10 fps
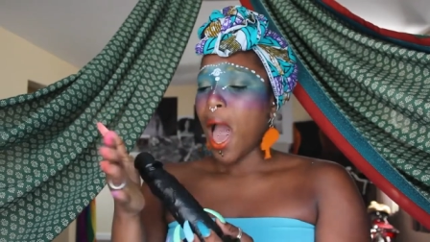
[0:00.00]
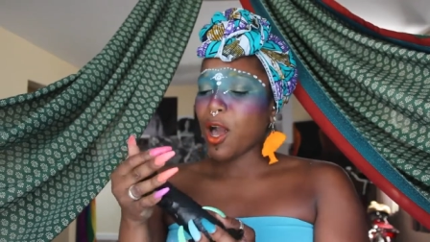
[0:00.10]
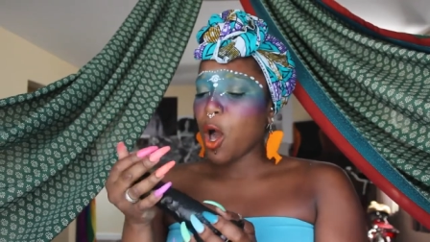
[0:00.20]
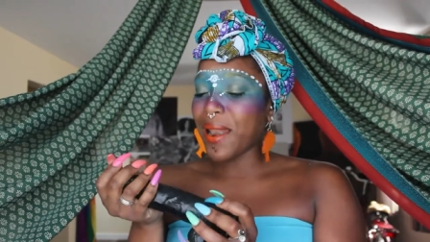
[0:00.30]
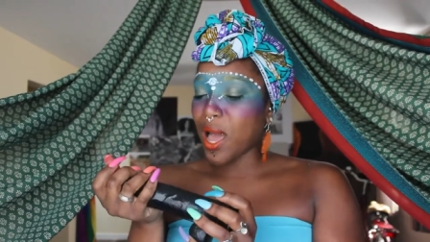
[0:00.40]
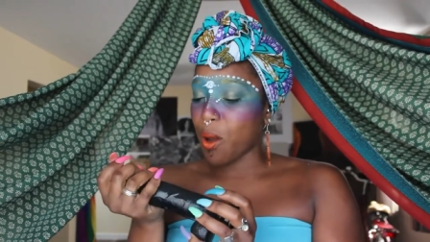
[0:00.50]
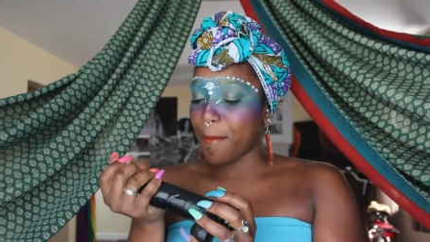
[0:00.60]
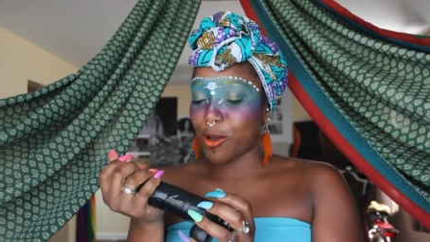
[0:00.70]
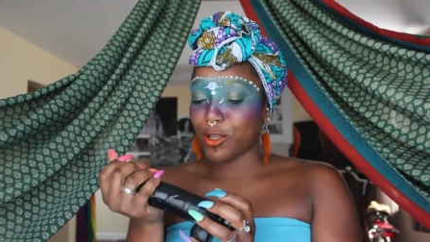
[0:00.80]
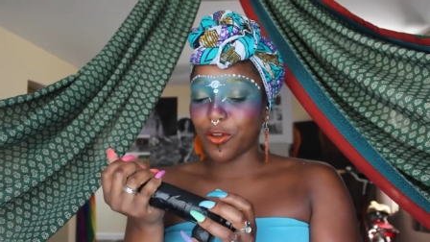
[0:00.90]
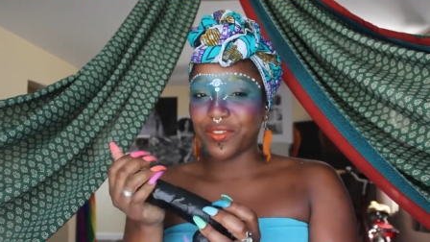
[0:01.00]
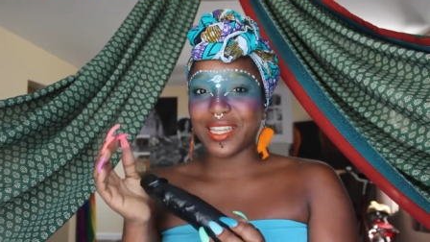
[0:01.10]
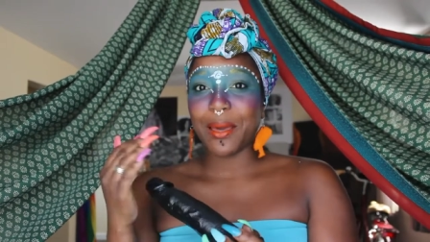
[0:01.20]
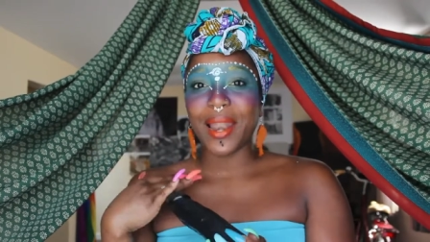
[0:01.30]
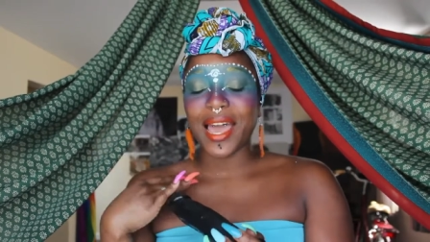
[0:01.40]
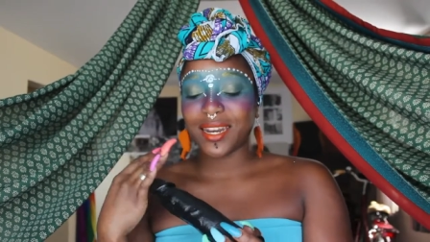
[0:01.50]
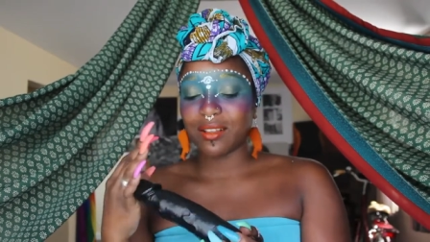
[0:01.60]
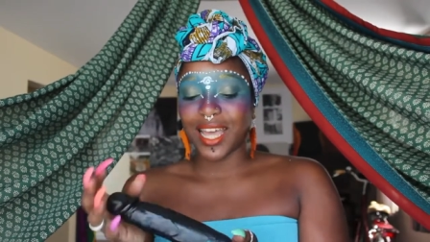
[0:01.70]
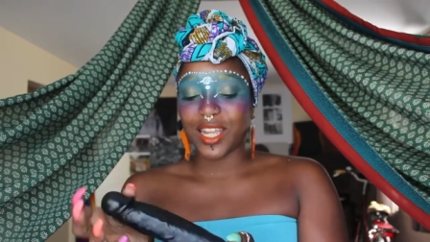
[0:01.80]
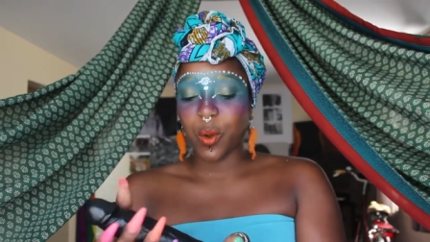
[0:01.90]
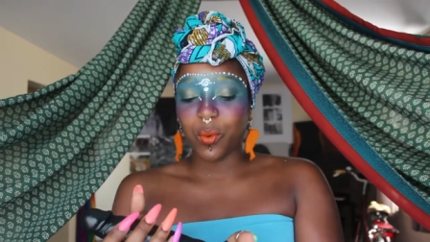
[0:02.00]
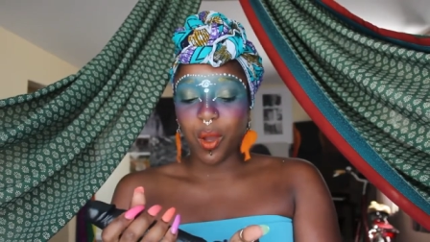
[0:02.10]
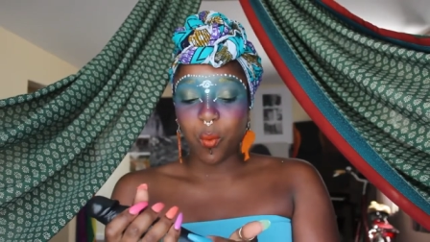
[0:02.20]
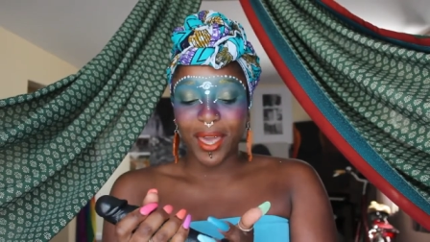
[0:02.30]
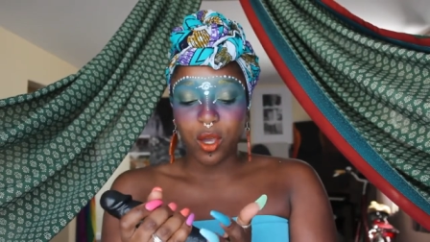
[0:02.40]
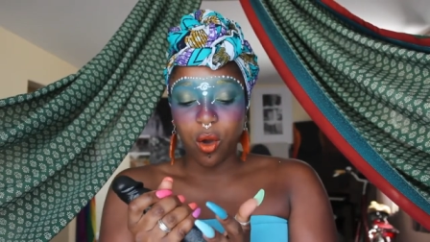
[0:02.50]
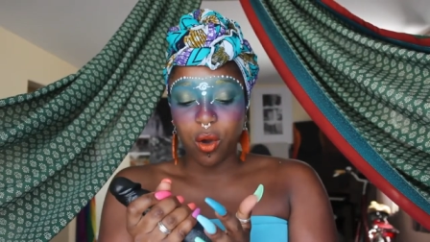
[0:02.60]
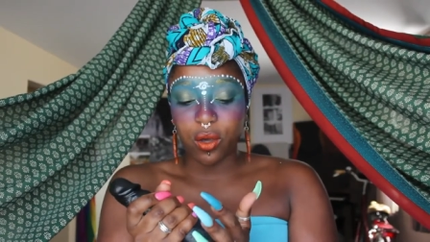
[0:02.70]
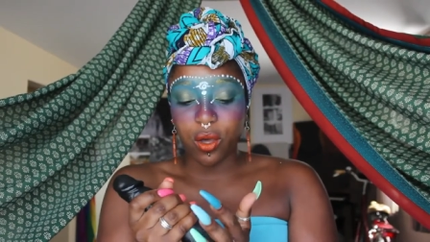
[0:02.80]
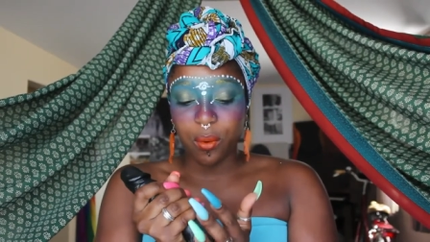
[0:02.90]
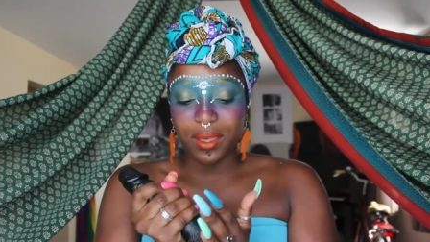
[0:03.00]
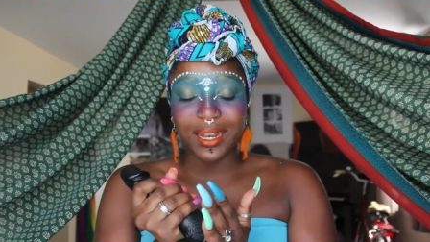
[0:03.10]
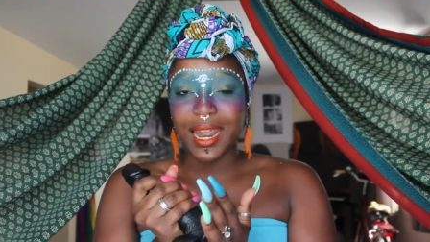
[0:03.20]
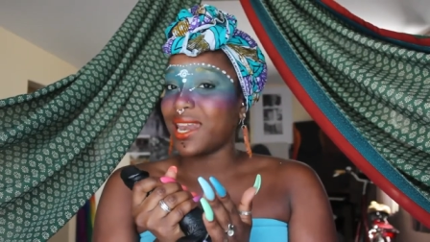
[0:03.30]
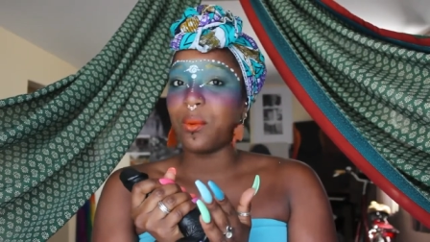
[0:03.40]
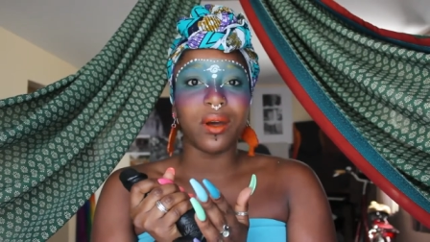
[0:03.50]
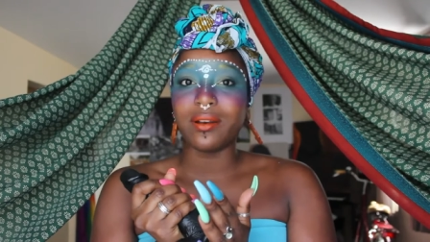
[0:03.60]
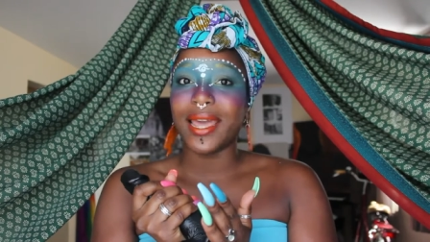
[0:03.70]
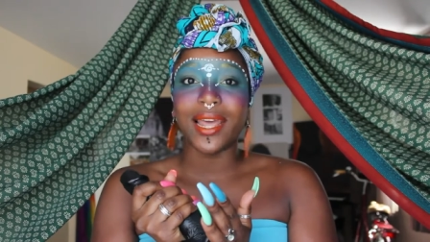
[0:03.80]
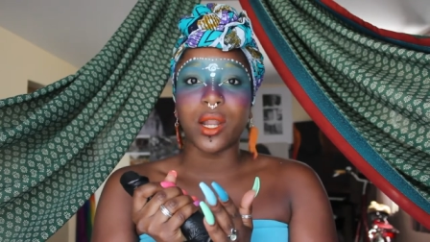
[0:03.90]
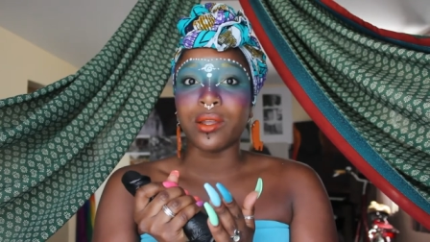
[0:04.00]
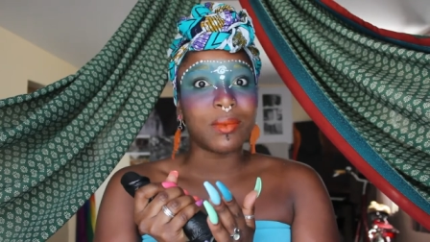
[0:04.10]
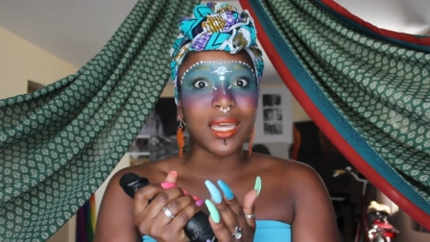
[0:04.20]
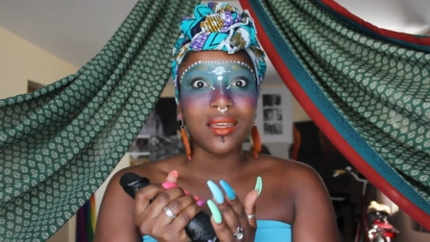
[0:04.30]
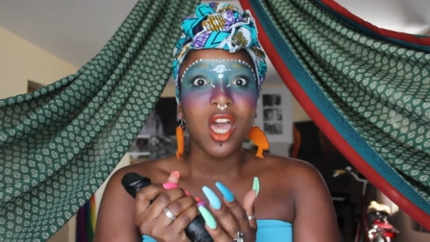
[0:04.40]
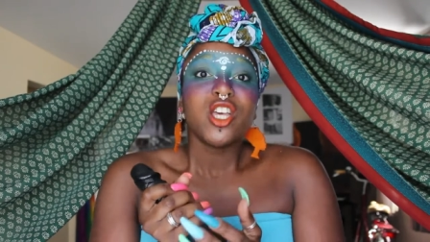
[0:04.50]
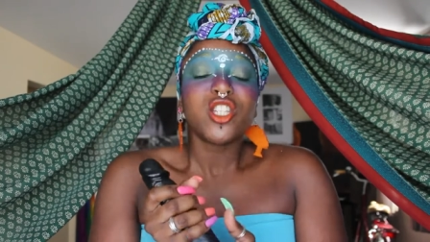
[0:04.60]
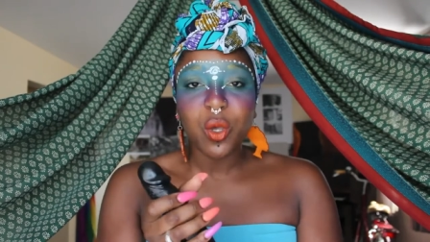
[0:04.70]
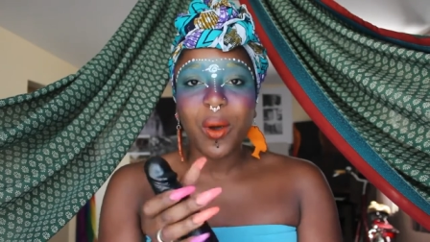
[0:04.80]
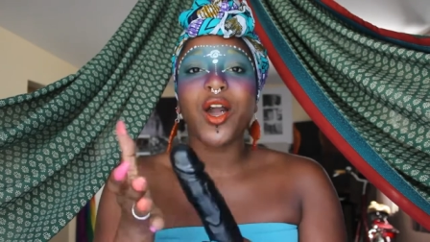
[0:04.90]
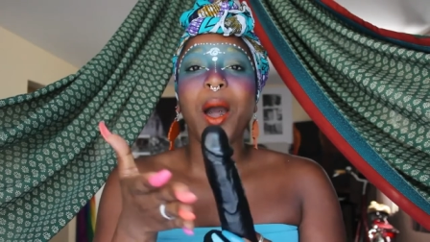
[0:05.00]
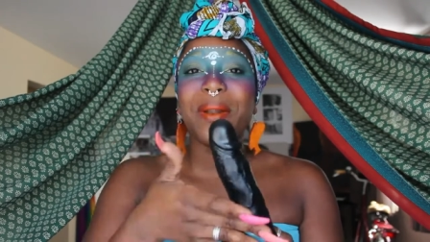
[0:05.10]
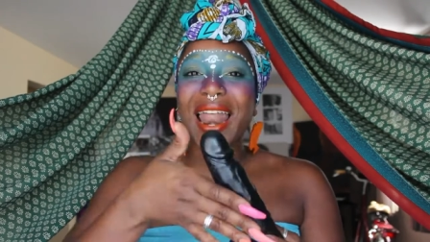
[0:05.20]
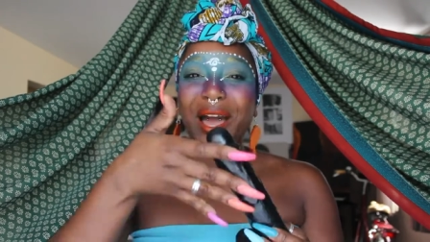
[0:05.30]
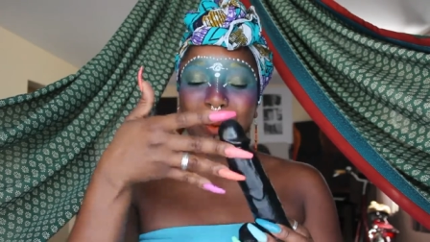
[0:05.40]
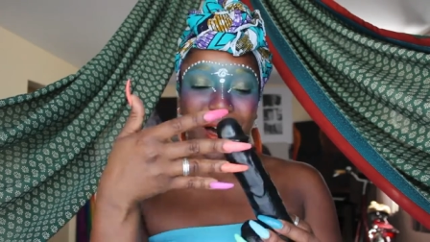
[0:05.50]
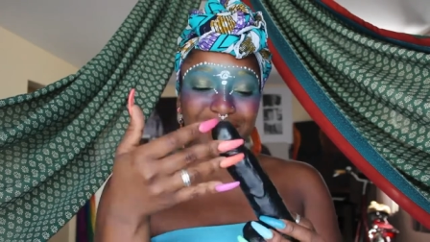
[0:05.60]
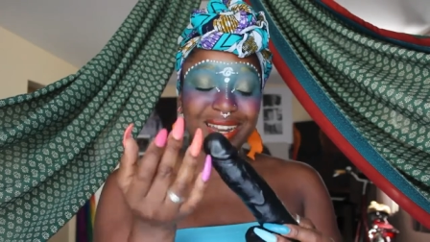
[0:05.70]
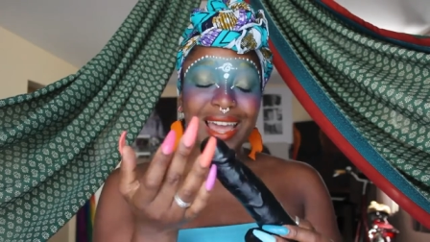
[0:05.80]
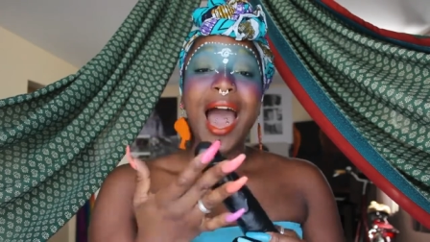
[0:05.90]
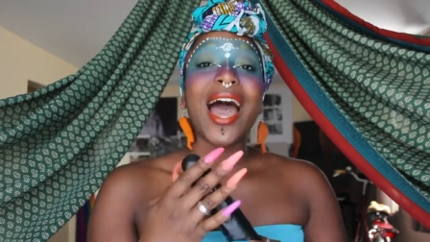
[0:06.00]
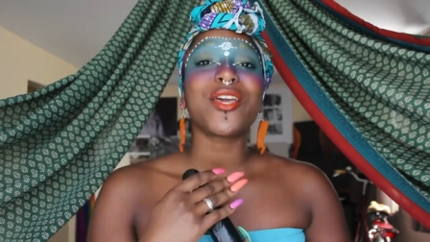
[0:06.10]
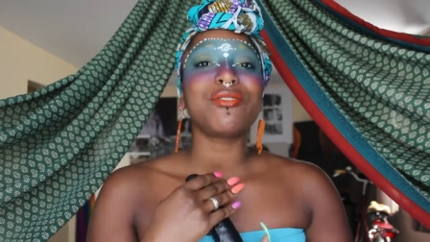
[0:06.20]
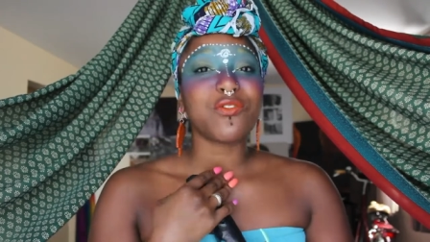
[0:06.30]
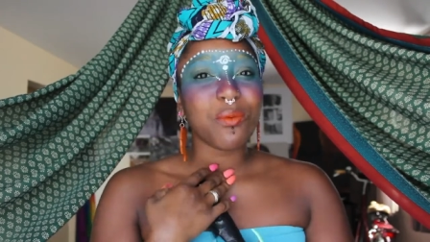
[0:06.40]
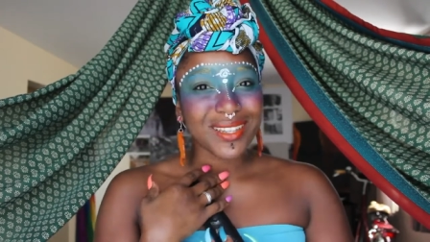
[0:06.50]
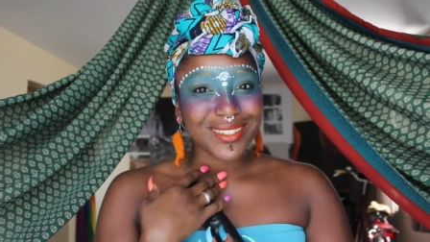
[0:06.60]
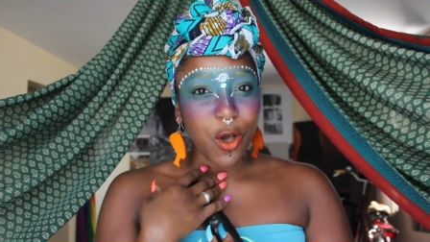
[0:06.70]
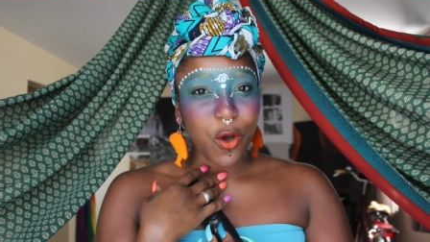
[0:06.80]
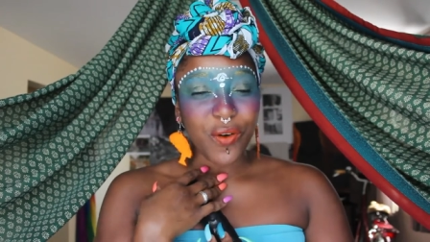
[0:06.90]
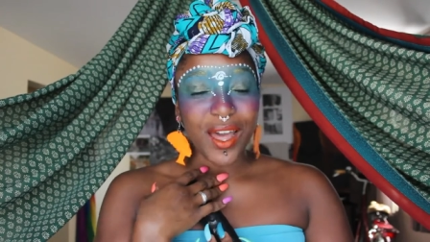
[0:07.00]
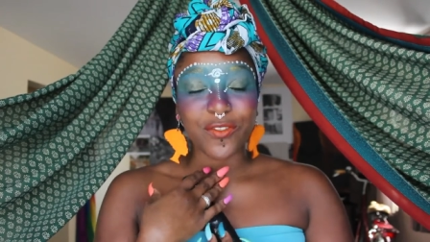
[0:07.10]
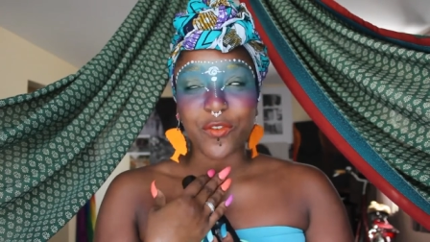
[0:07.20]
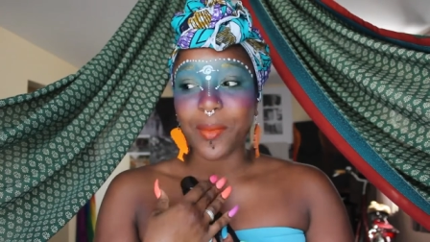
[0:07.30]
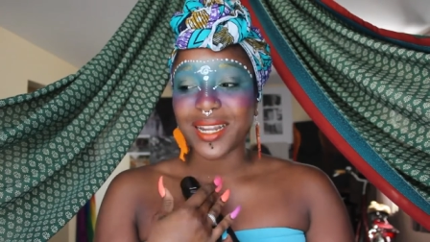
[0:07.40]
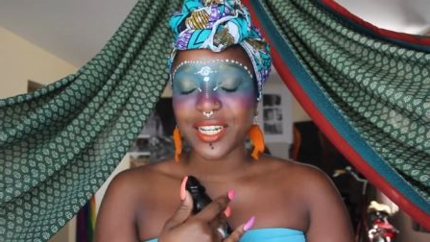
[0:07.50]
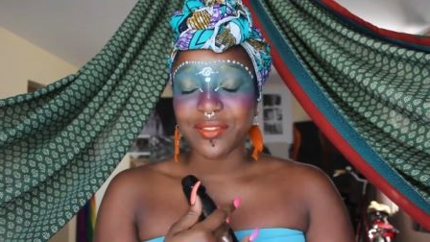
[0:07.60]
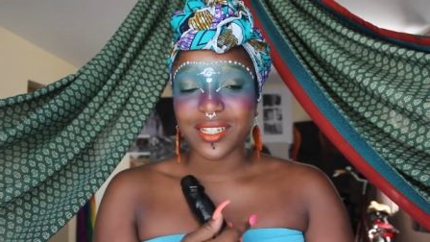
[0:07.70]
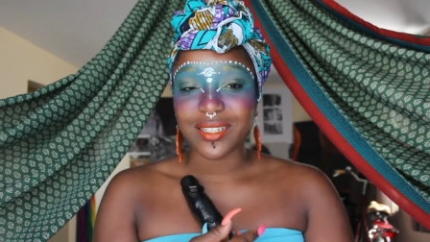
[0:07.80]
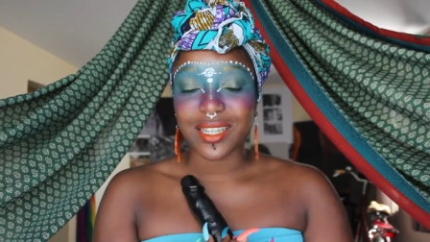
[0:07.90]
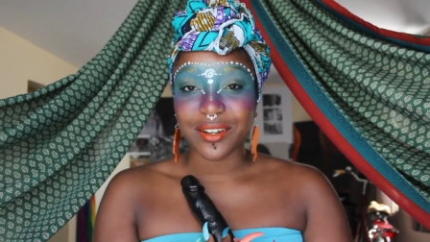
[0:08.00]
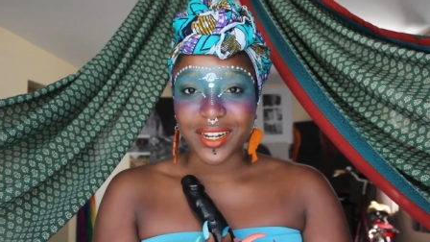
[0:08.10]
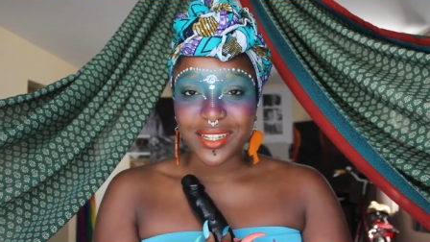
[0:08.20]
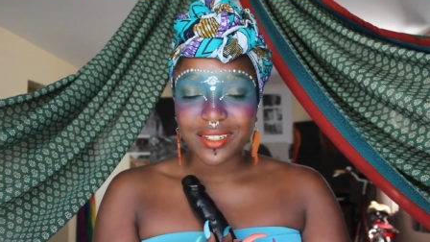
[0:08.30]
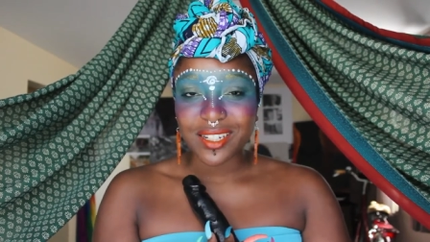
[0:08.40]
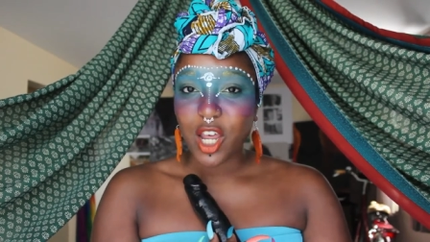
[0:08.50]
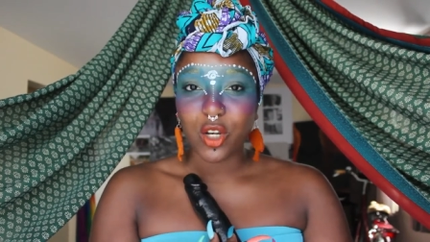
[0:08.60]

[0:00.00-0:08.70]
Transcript: i got a black one because obviously i'm black and i was like i don't want a white cock going in anyone let alone me so i got a black one i use it for myself and for my dearest dearest